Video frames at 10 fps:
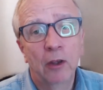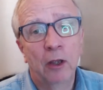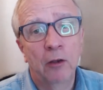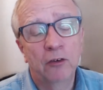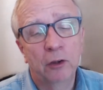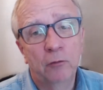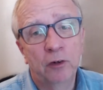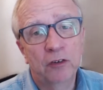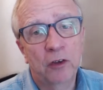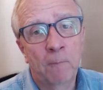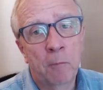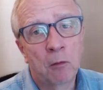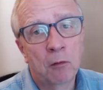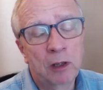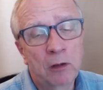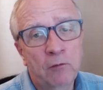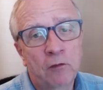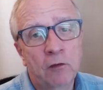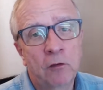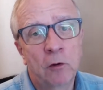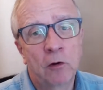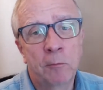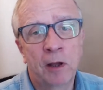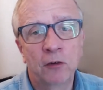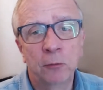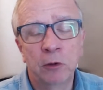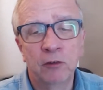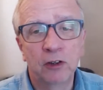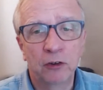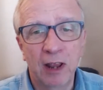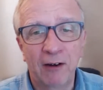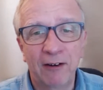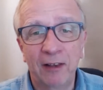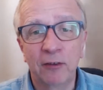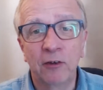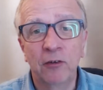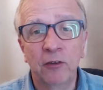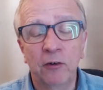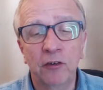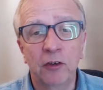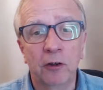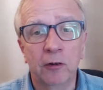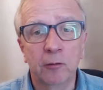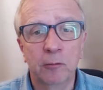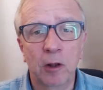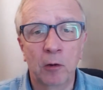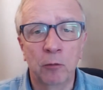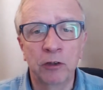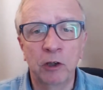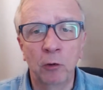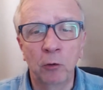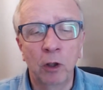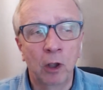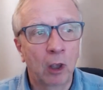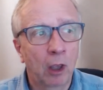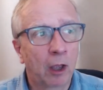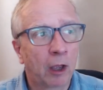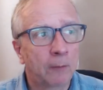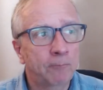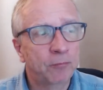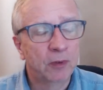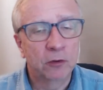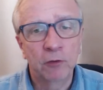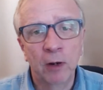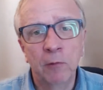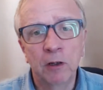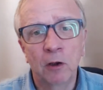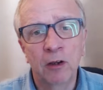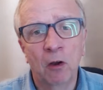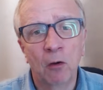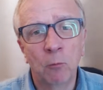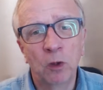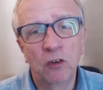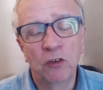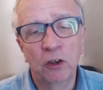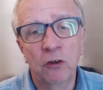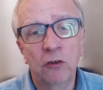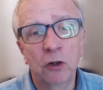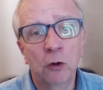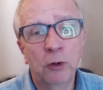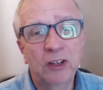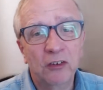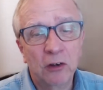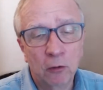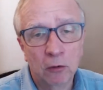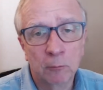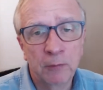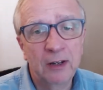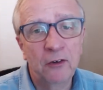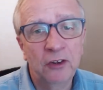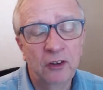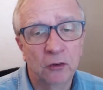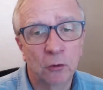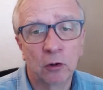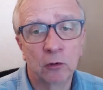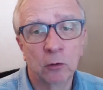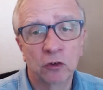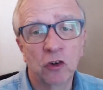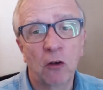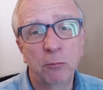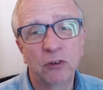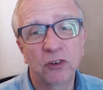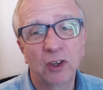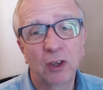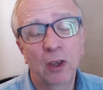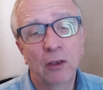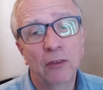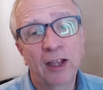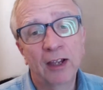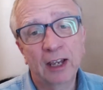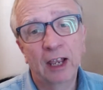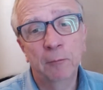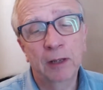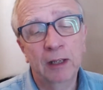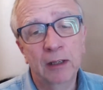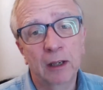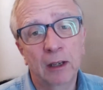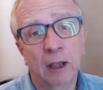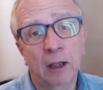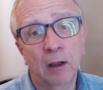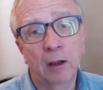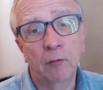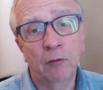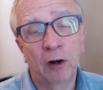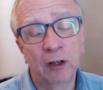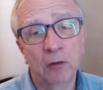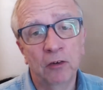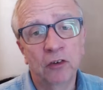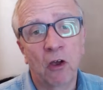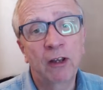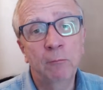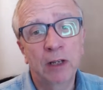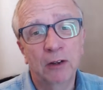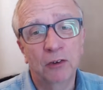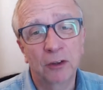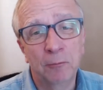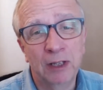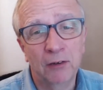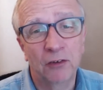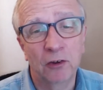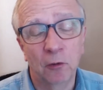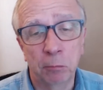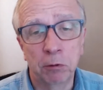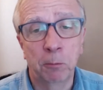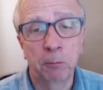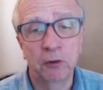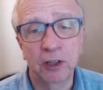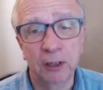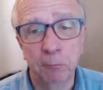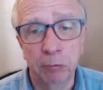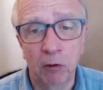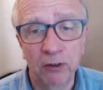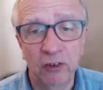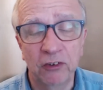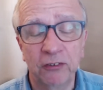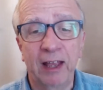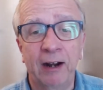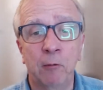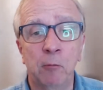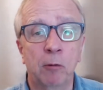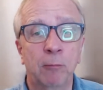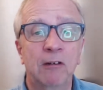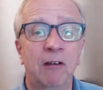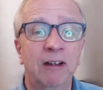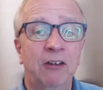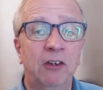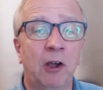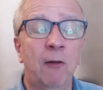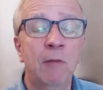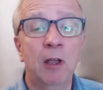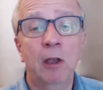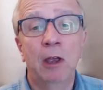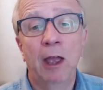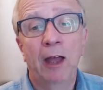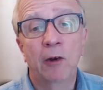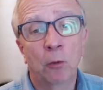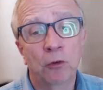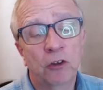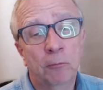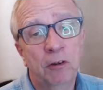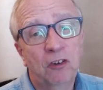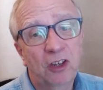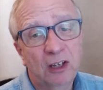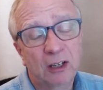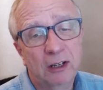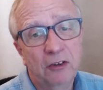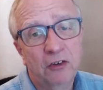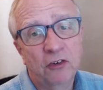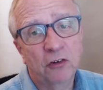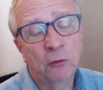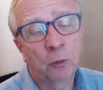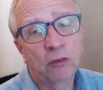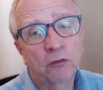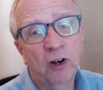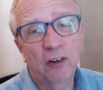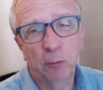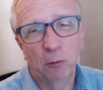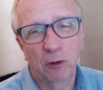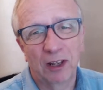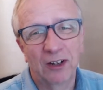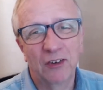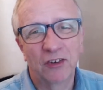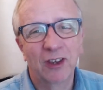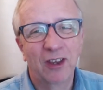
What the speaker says: So, for example, if you are about to move into an area and there's a whole new development going on, which is going to increase local amenities or local shops, that can be a very good sign, because it means that your property prices in that area are probably likely to go up, and also particularly to do with transport links.